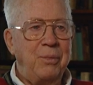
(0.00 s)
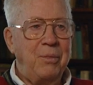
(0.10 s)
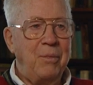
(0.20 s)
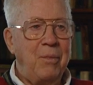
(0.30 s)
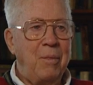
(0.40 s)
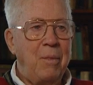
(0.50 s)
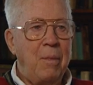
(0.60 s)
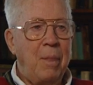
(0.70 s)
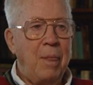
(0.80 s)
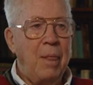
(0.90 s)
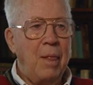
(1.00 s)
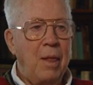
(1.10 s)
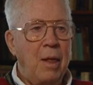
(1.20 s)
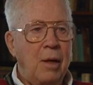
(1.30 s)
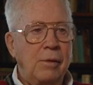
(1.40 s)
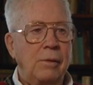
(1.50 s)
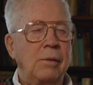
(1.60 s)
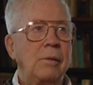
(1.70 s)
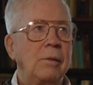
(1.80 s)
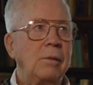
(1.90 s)
What was the most dangerous
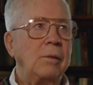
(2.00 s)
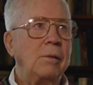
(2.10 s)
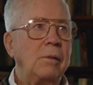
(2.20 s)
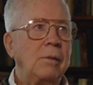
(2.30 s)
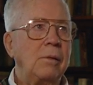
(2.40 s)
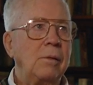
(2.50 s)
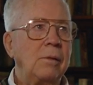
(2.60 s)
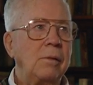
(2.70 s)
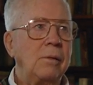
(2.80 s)
situation you faced in training?